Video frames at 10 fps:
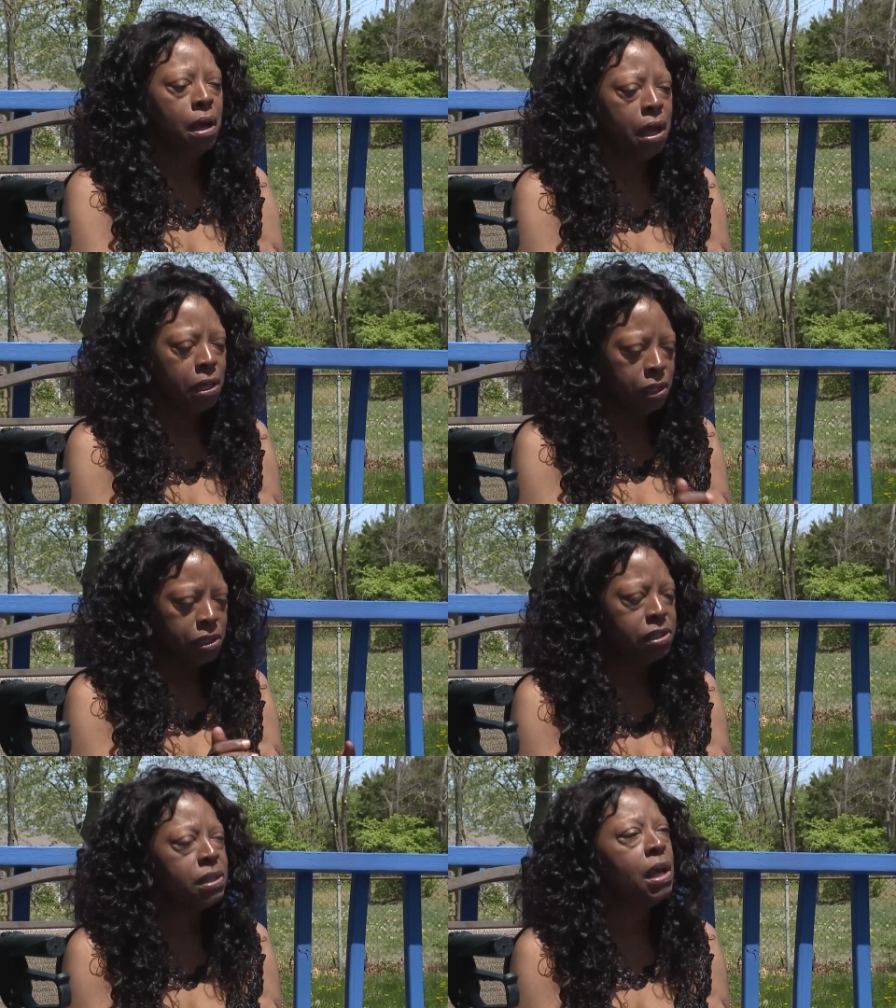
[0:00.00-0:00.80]
And the
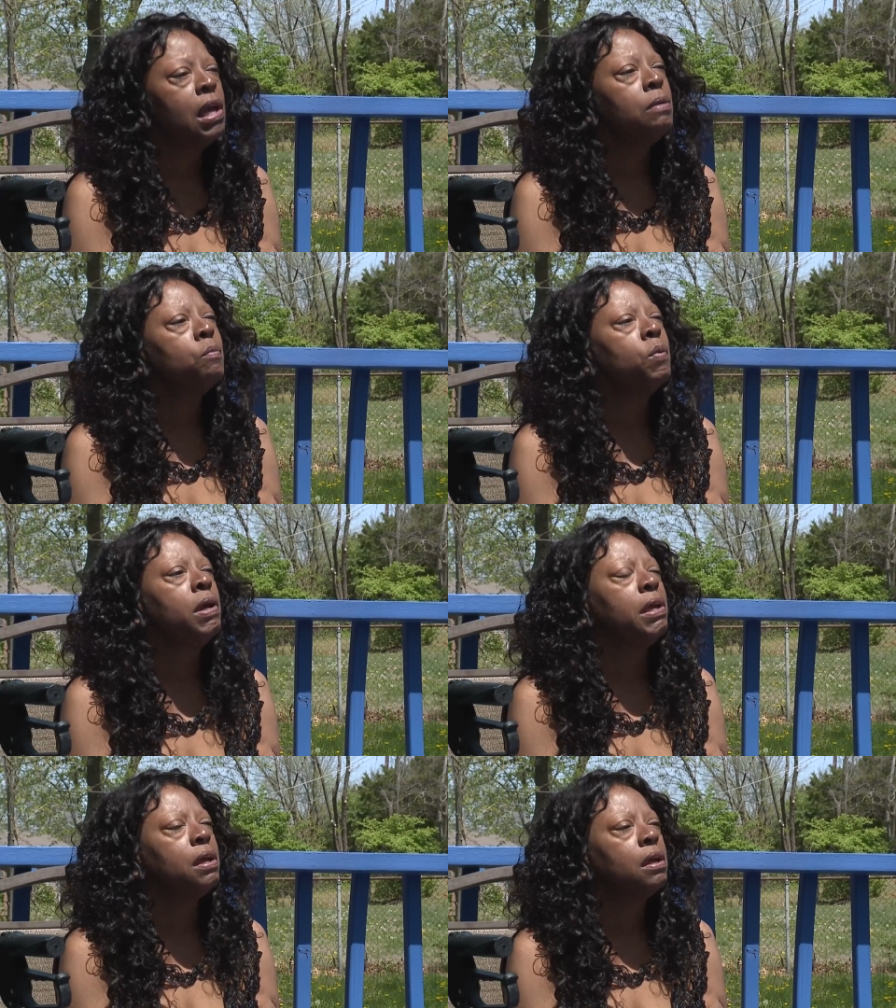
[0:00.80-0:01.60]
same
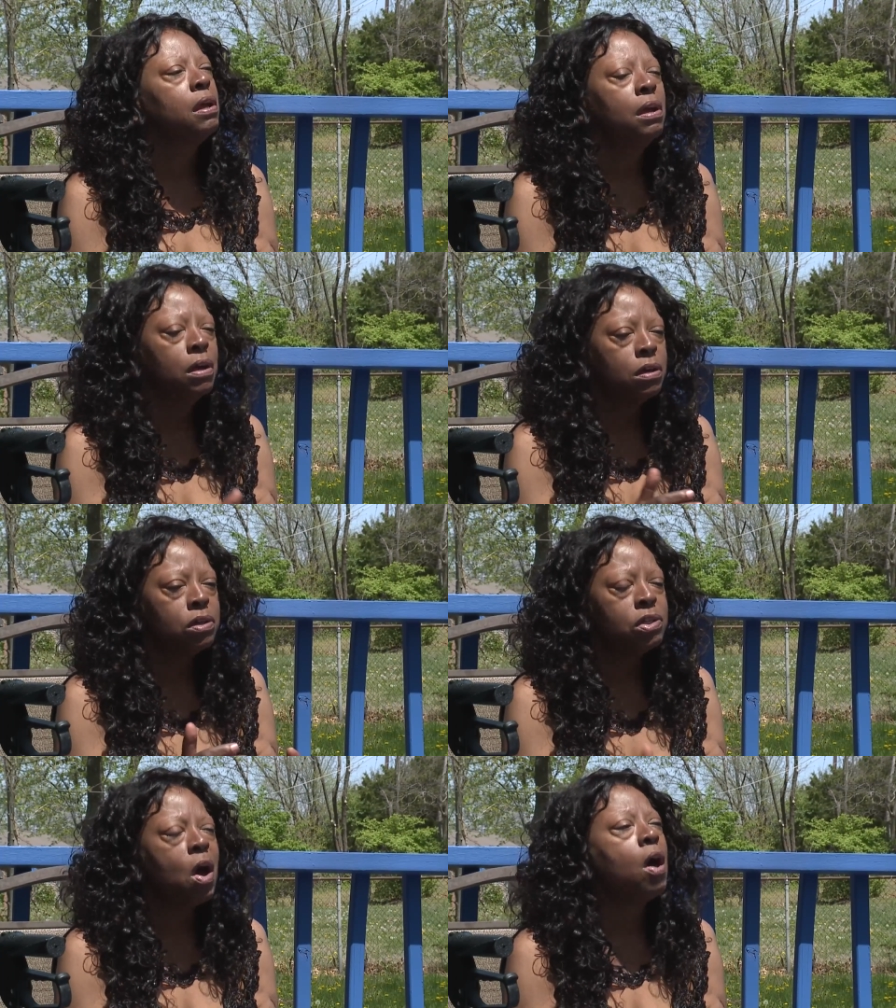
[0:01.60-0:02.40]
week,
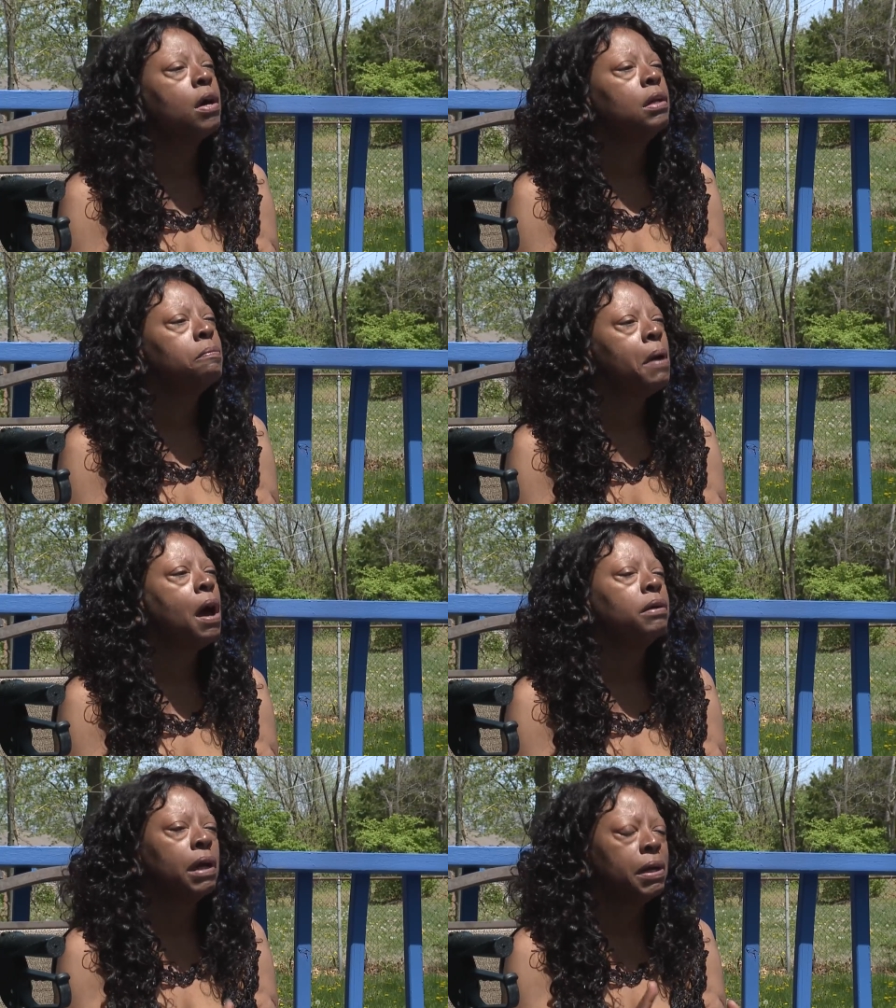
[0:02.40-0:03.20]
talking
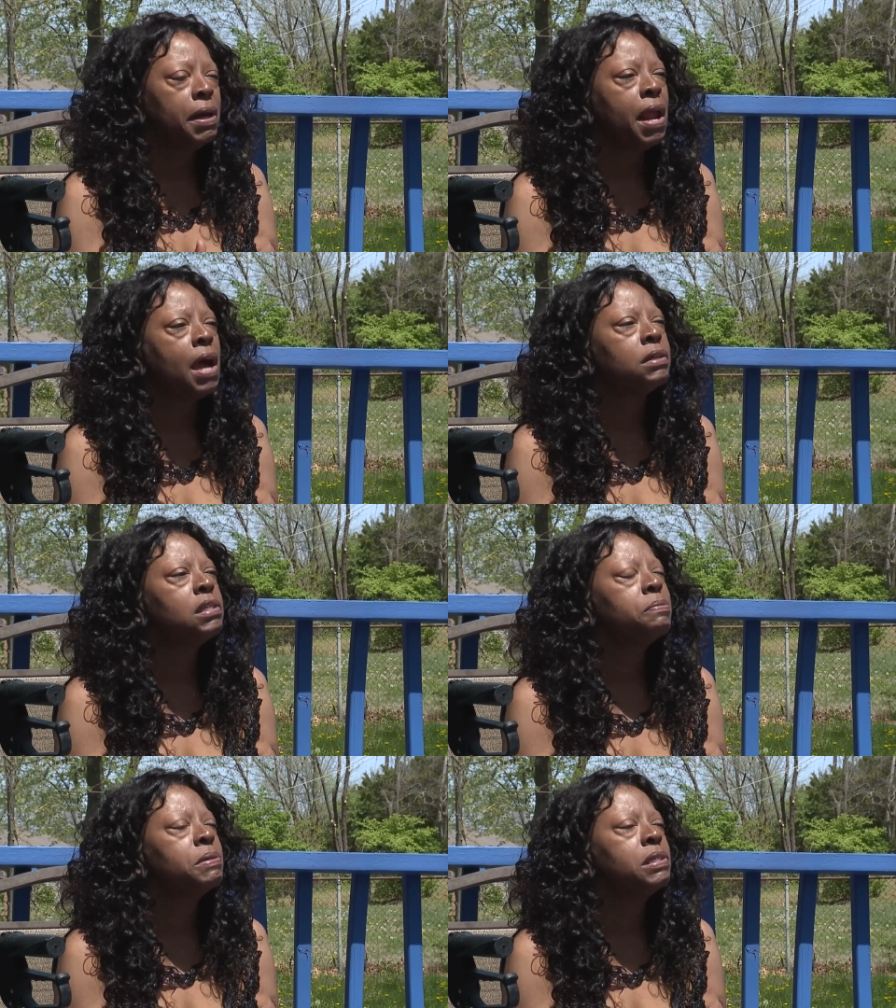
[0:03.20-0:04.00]
about
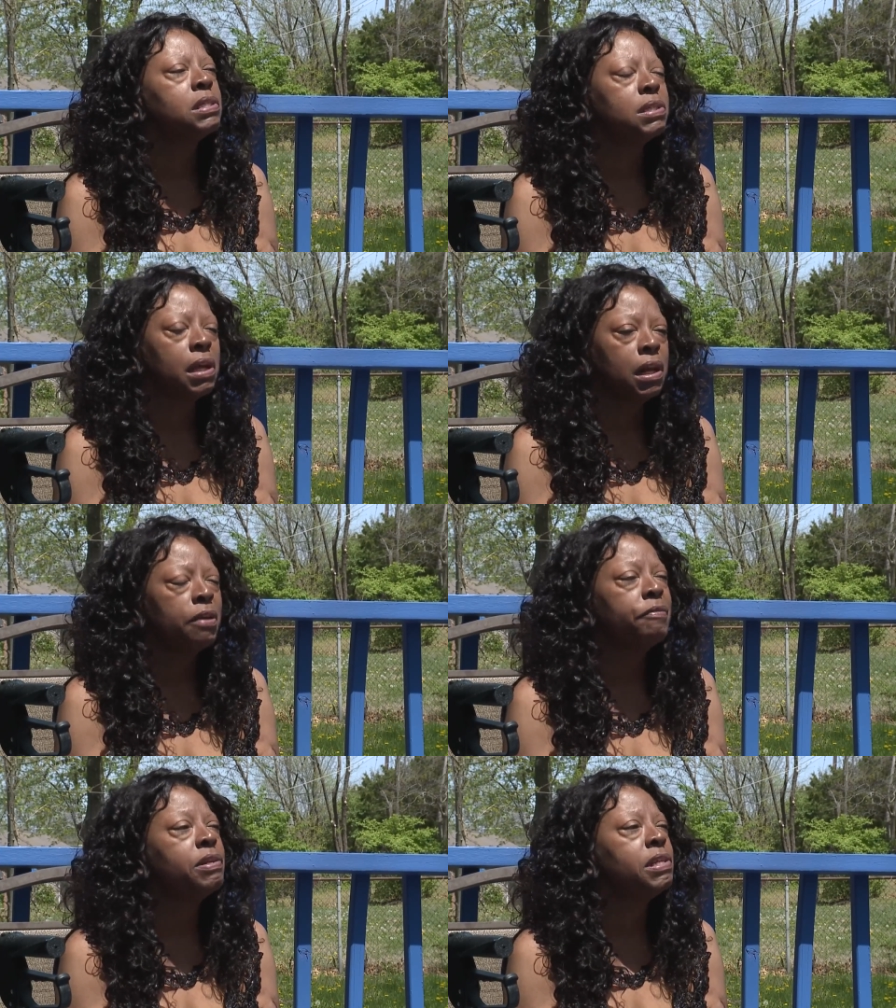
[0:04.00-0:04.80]
announcements and
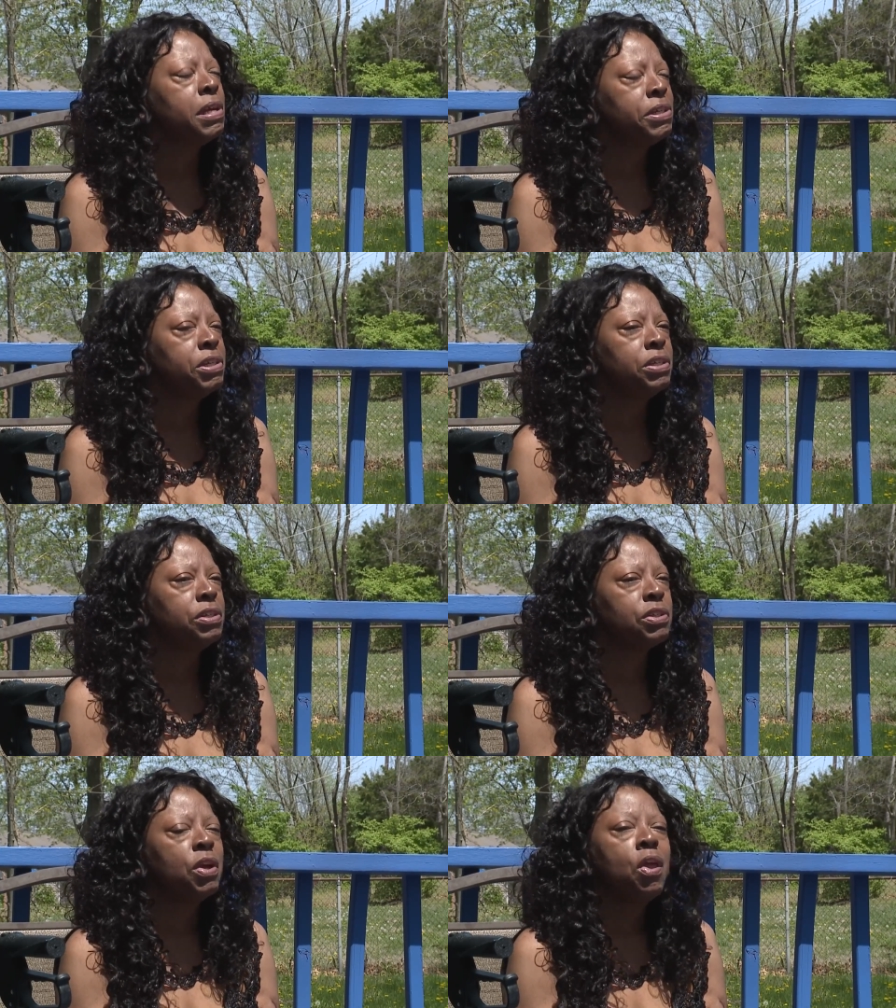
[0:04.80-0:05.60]
invitations
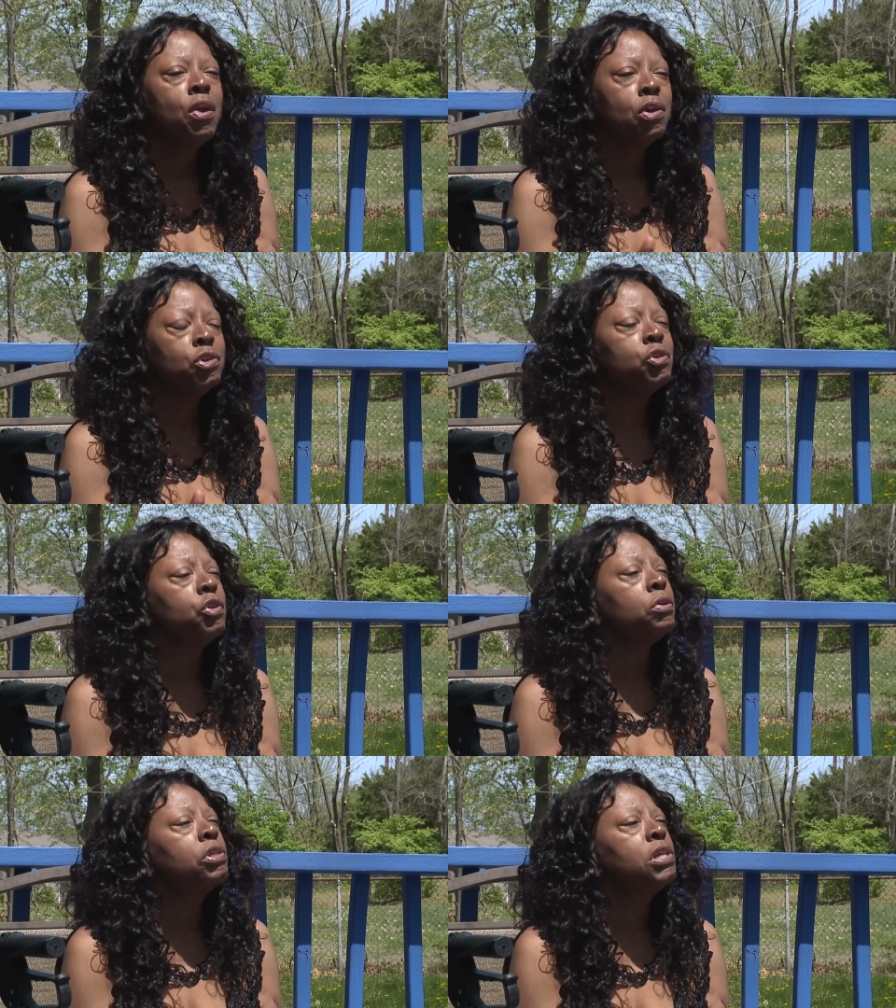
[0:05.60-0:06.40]
to
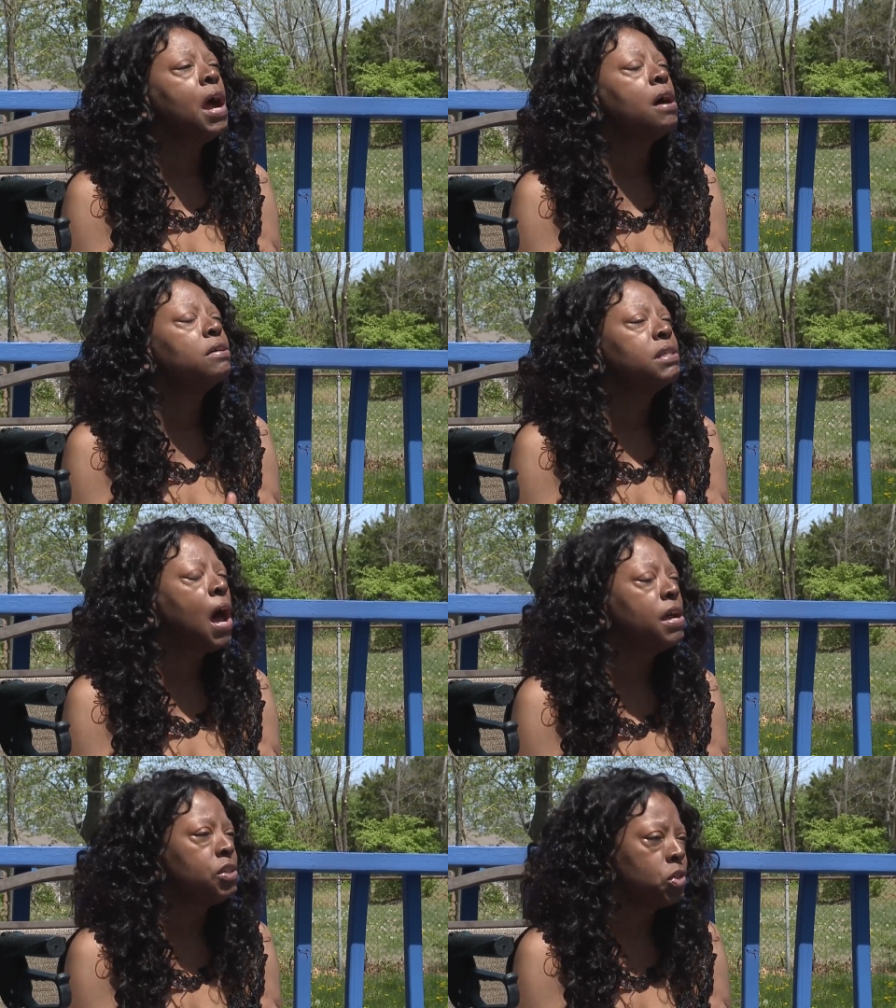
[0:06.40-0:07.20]
your child's
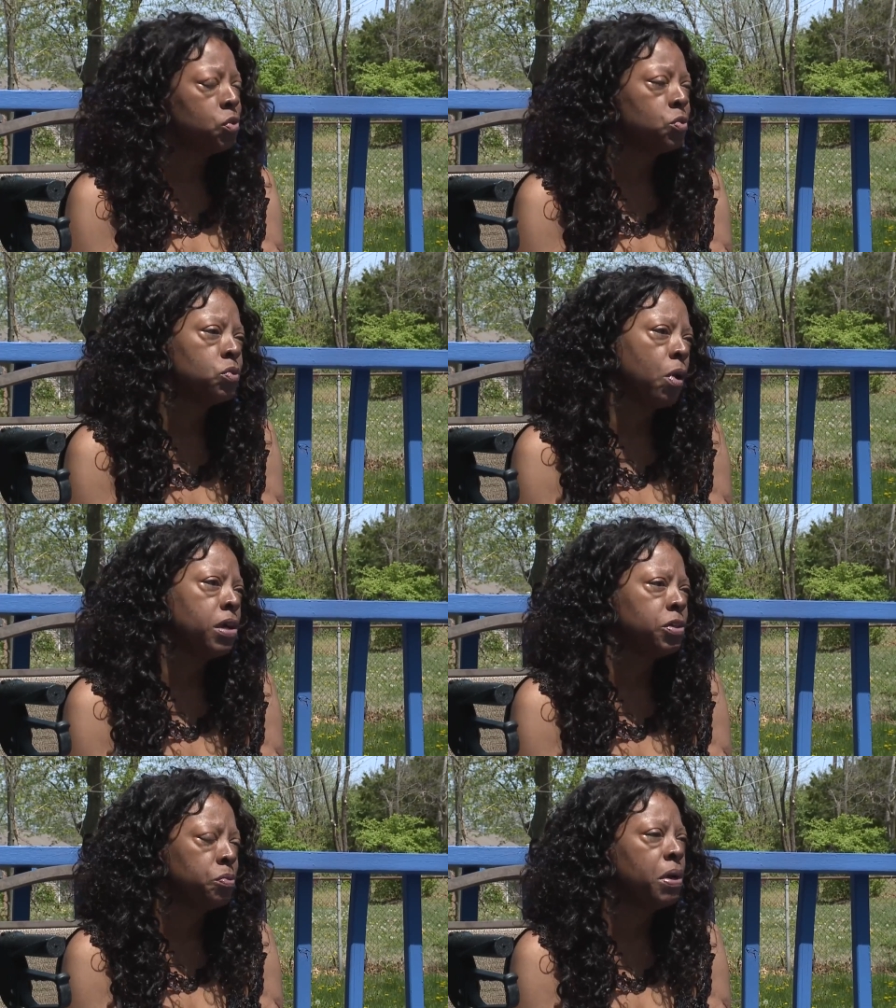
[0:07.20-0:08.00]
high school
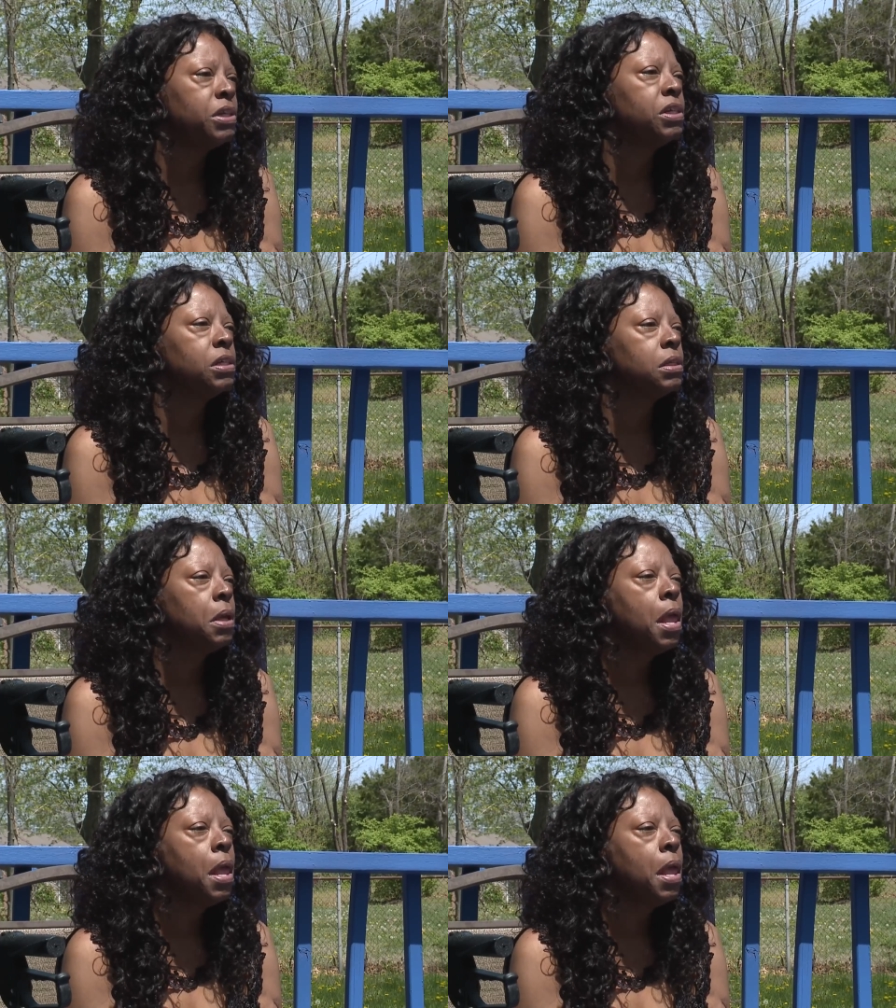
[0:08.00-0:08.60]
graduation.